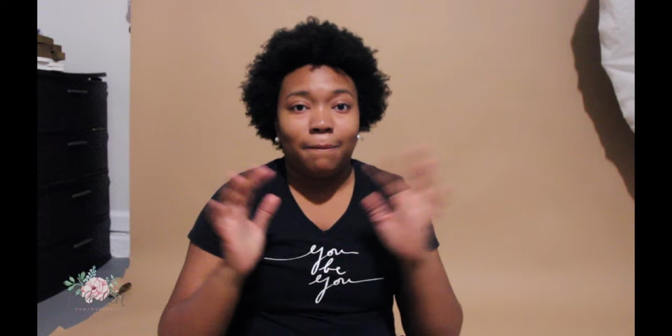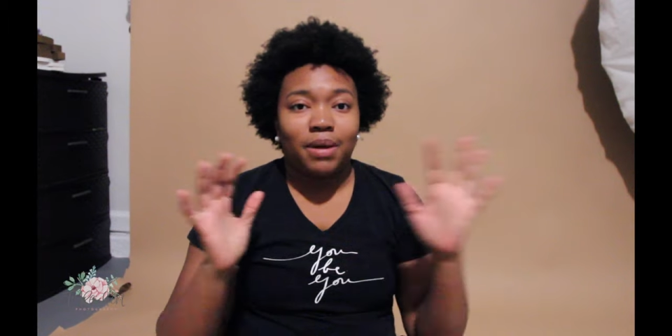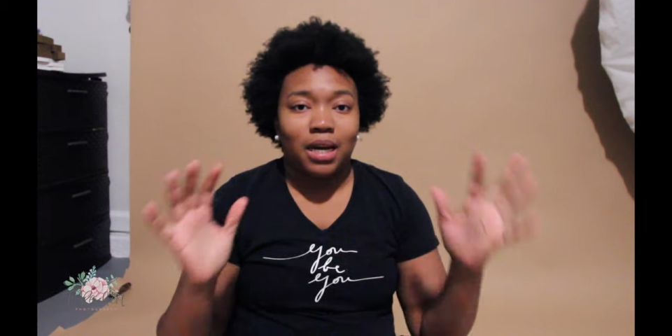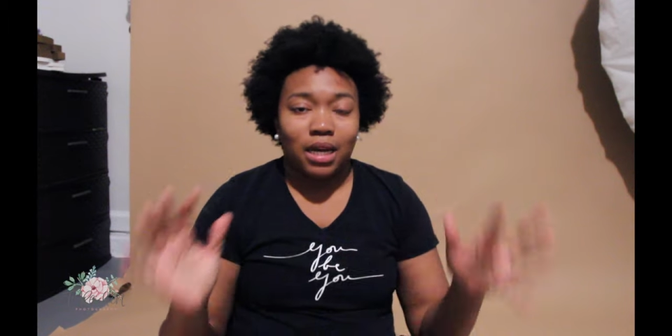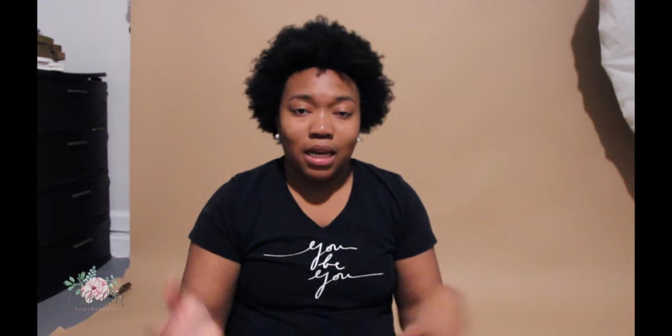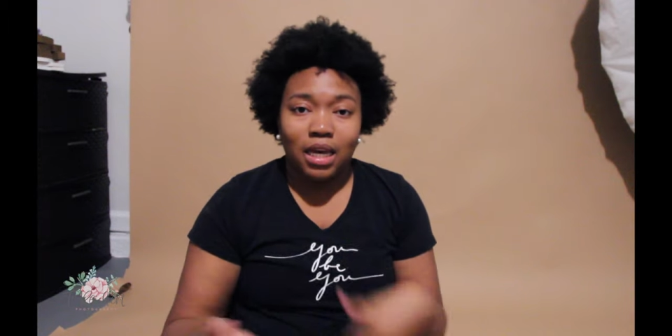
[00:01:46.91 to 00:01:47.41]
but
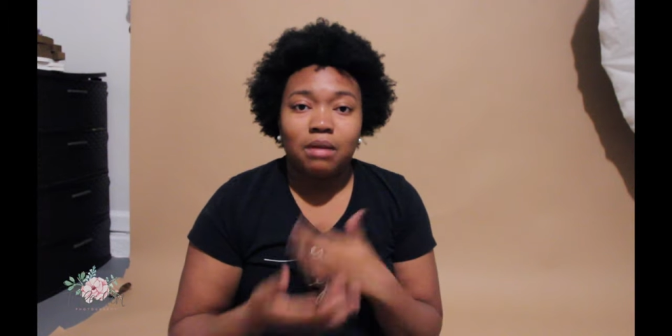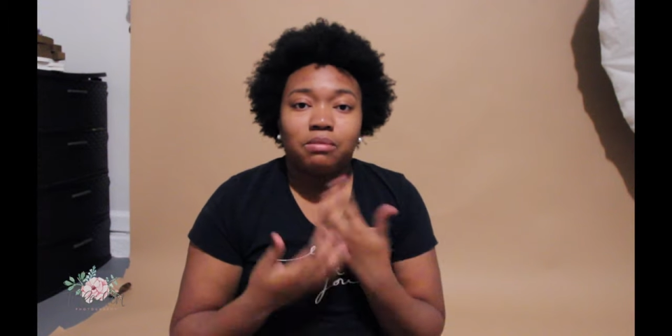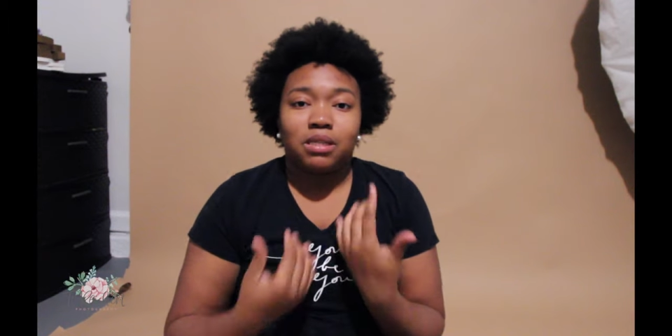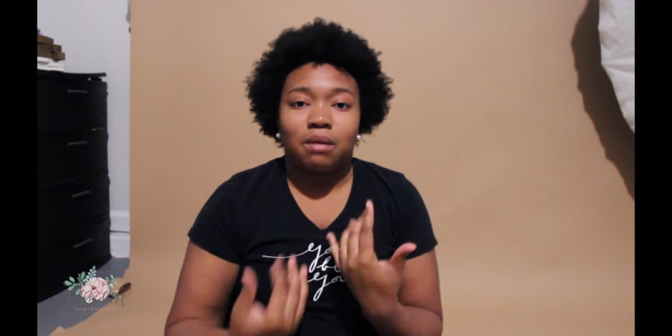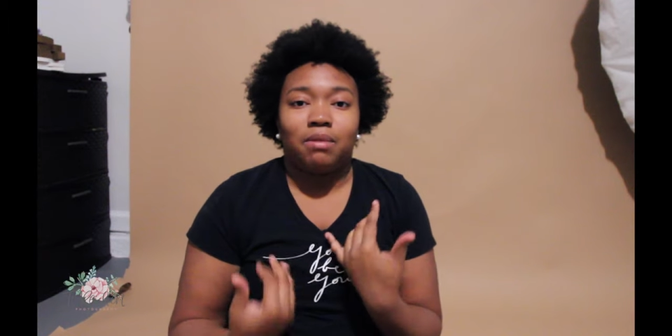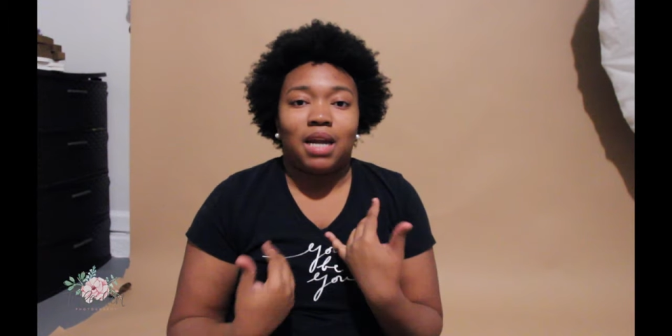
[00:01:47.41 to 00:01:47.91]
it
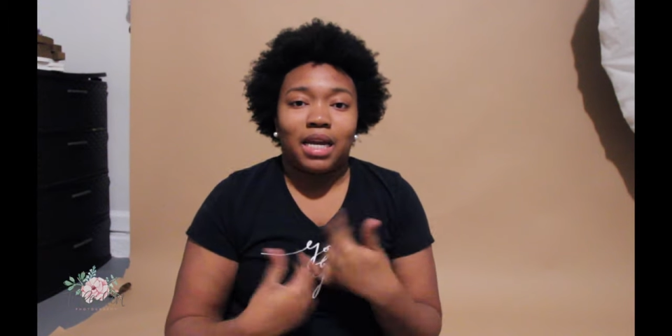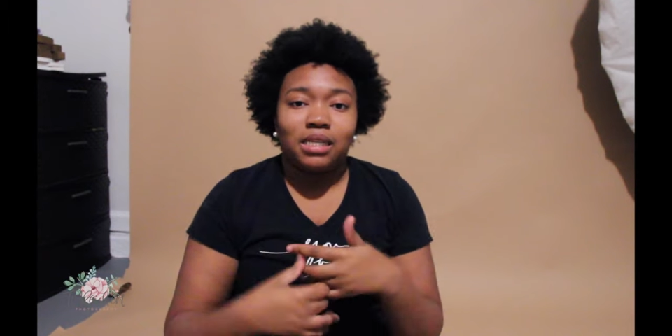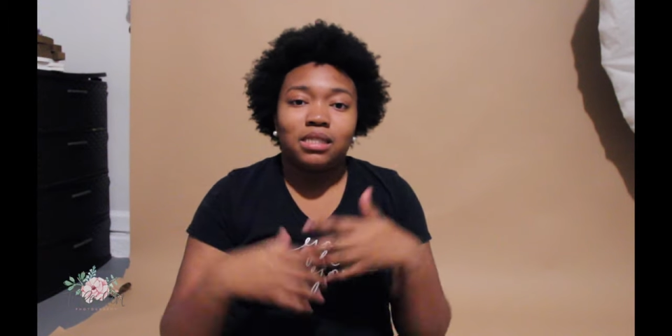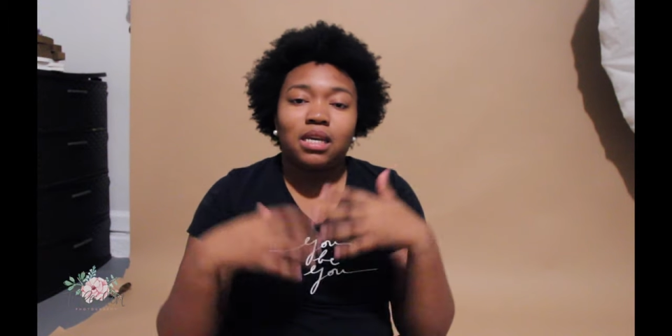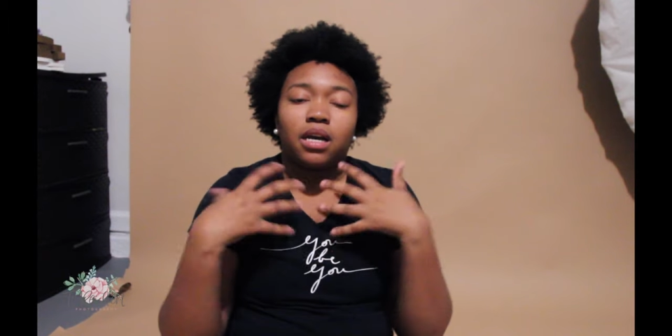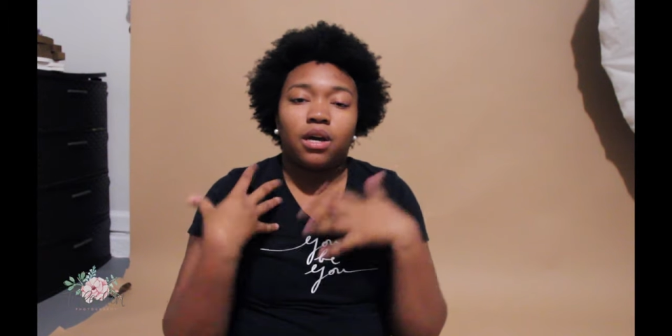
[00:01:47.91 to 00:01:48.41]
keeps them
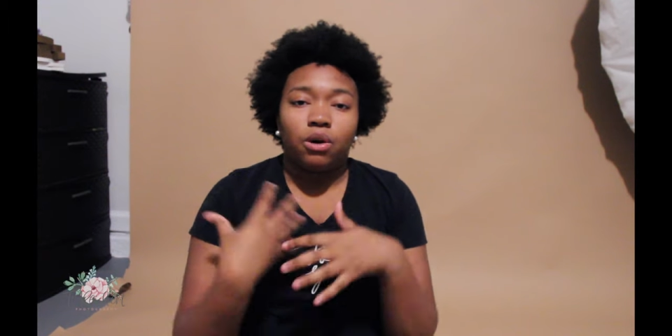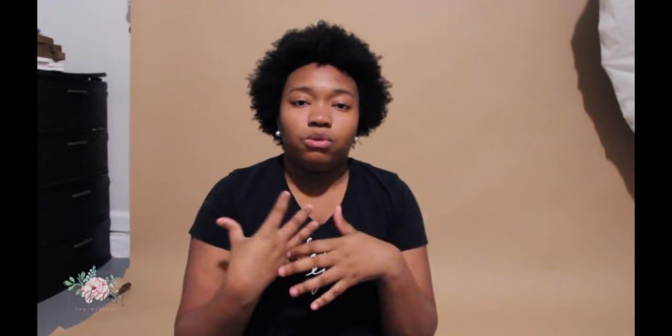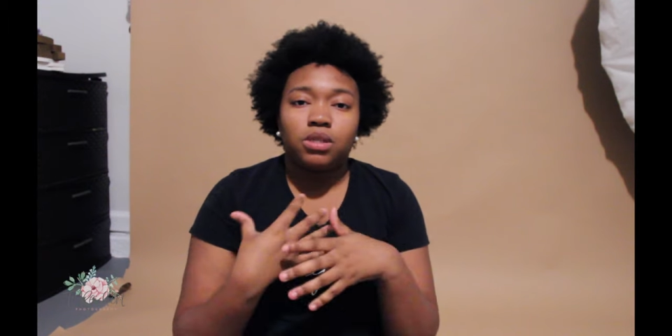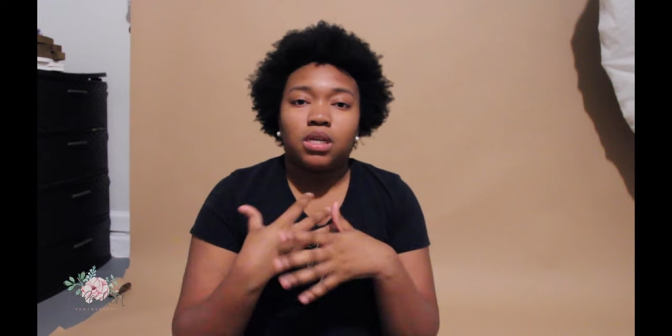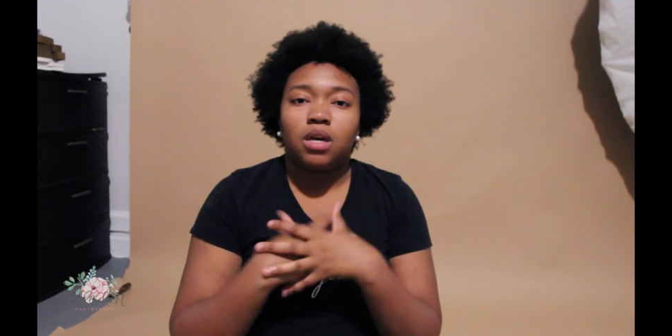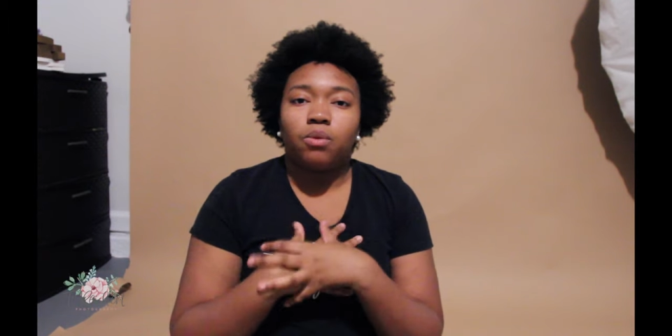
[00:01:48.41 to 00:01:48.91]
nice and
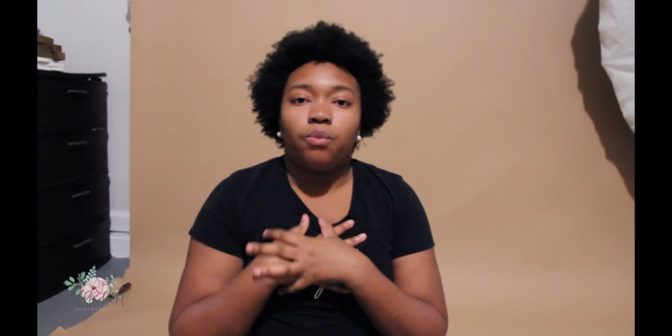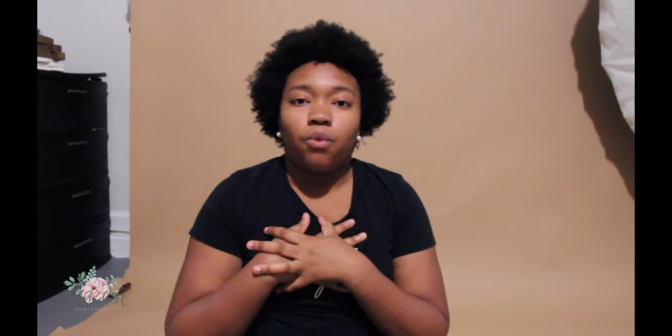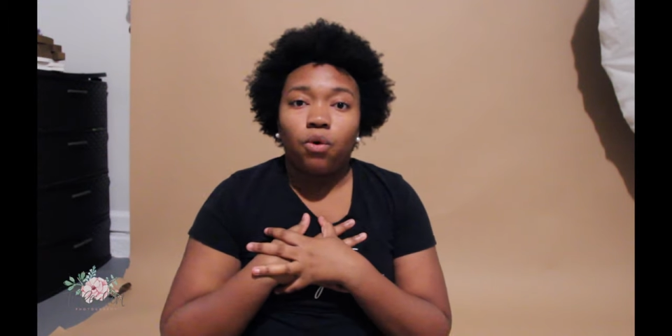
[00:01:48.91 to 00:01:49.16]
cozy and